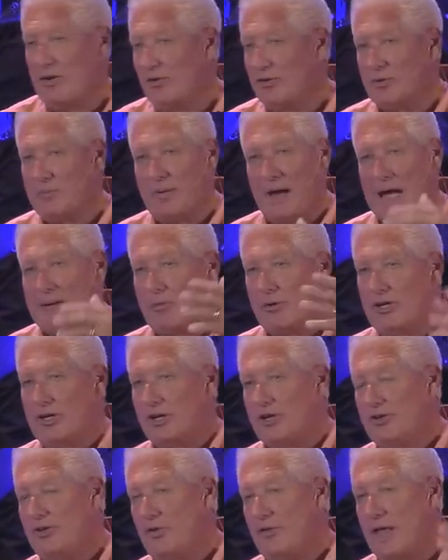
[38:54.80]
to use a Bible, you
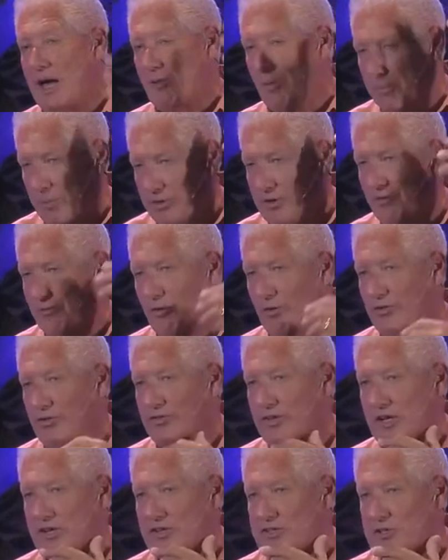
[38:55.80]
can do that. We'll put the
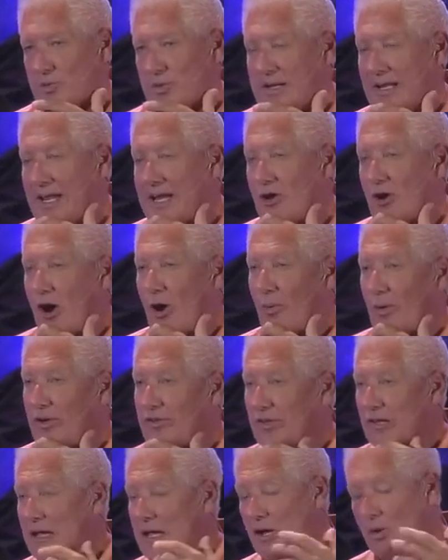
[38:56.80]
verses on the screen like
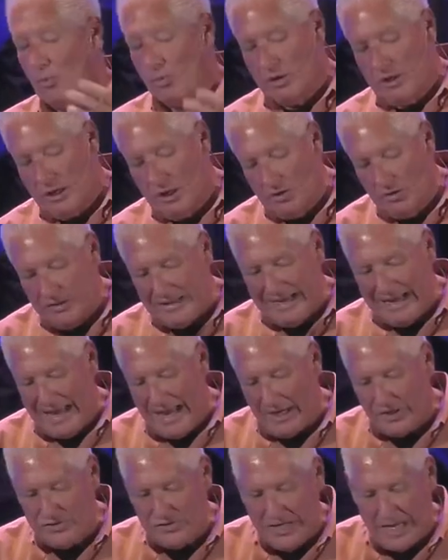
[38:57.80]
always. We're going to look at
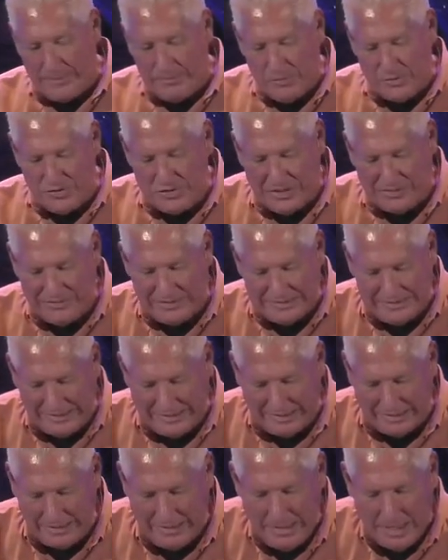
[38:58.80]
Acts chapter
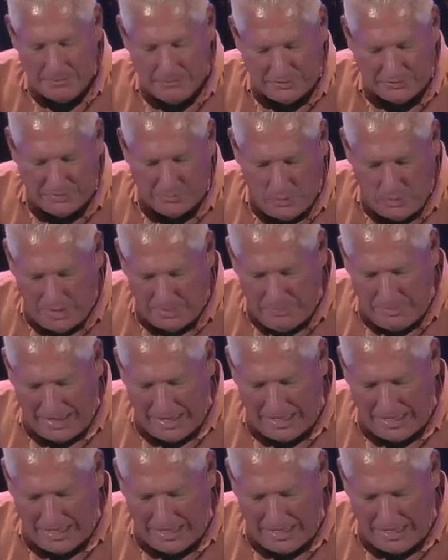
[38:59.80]
17, but some quick